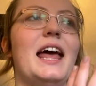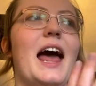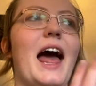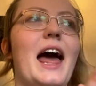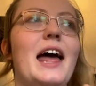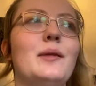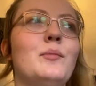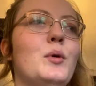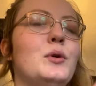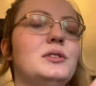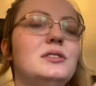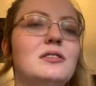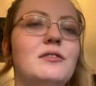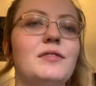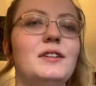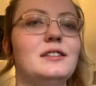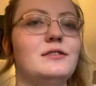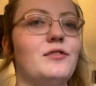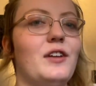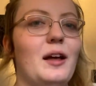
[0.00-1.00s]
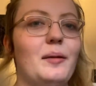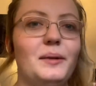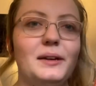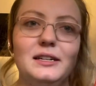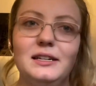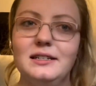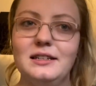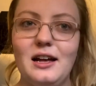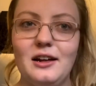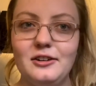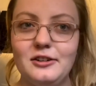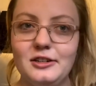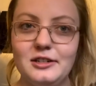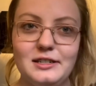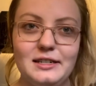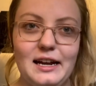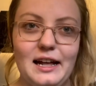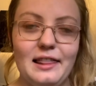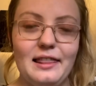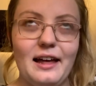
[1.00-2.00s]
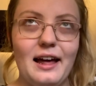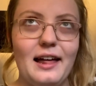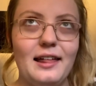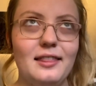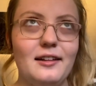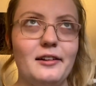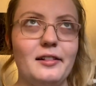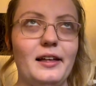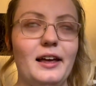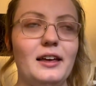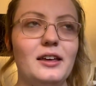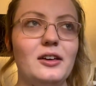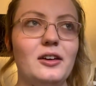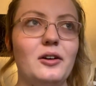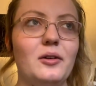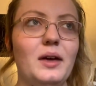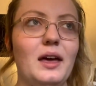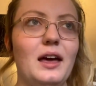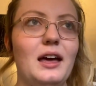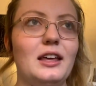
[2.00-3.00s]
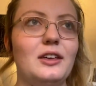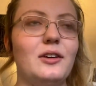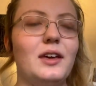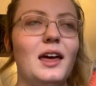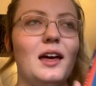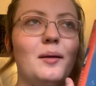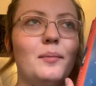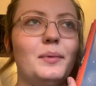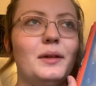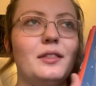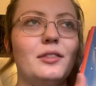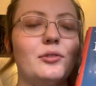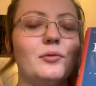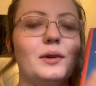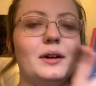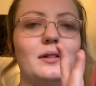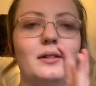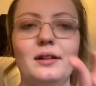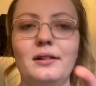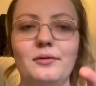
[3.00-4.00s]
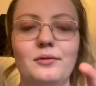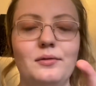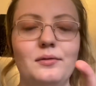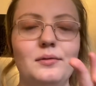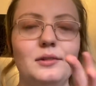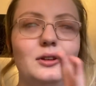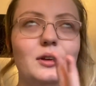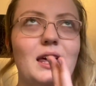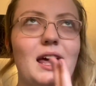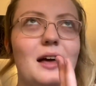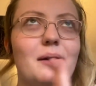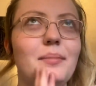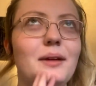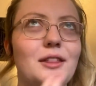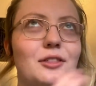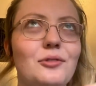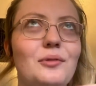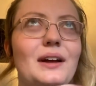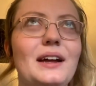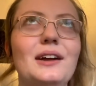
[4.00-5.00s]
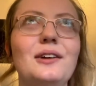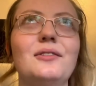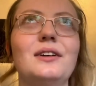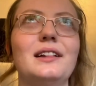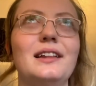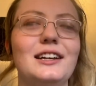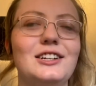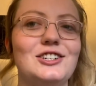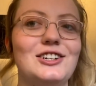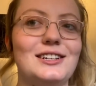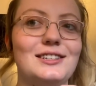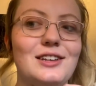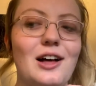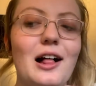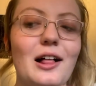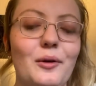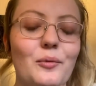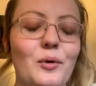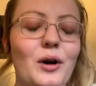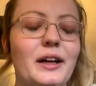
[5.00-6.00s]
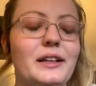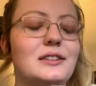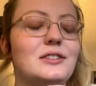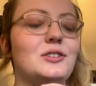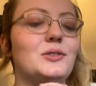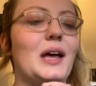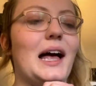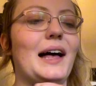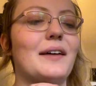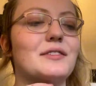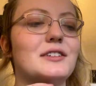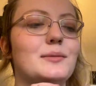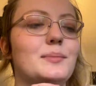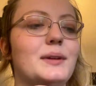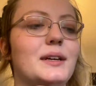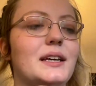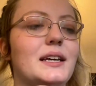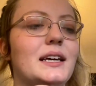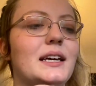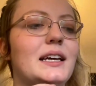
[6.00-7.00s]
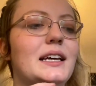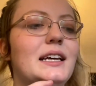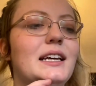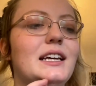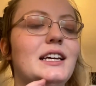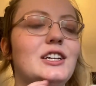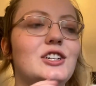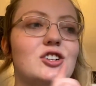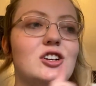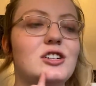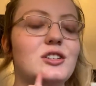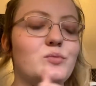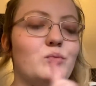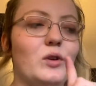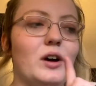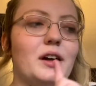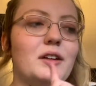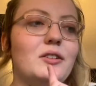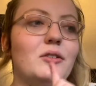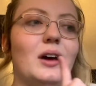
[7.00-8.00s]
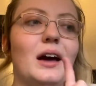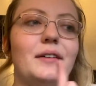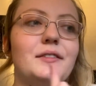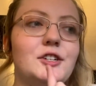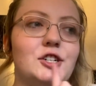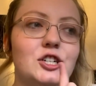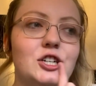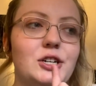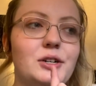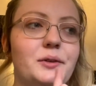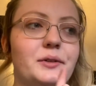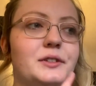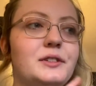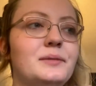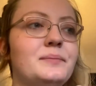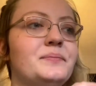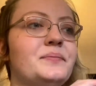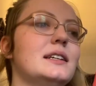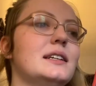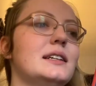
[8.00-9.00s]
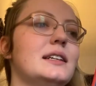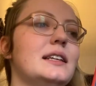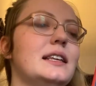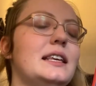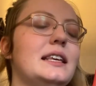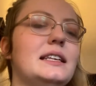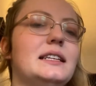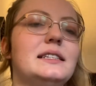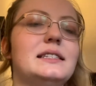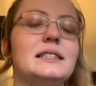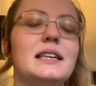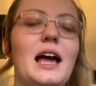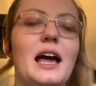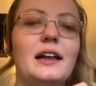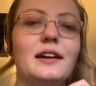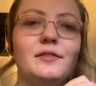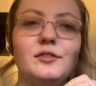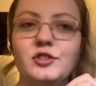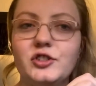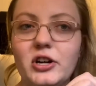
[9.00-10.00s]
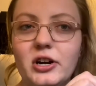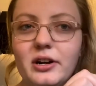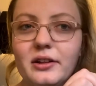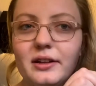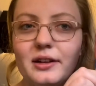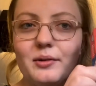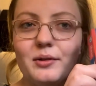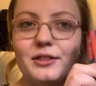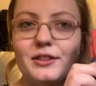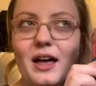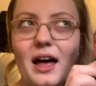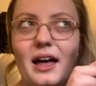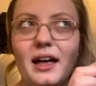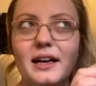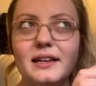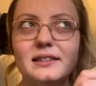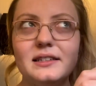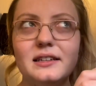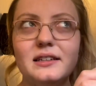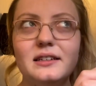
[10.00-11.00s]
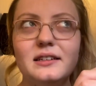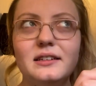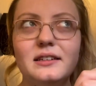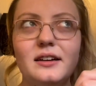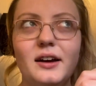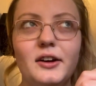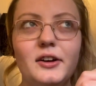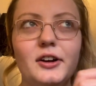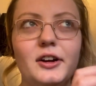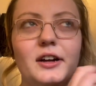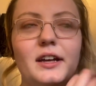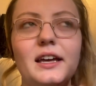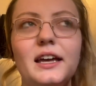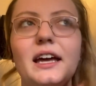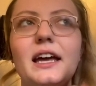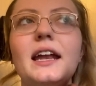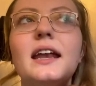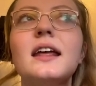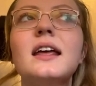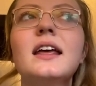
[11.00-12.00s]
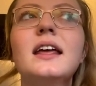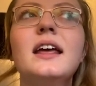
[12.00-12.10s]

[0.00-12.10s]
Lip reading: And most of his family doesn't understand that. They're like, okay, you can't be three religions all at once. You have to be just one. You have to choose. He's kind of struggling with that as a younger kid.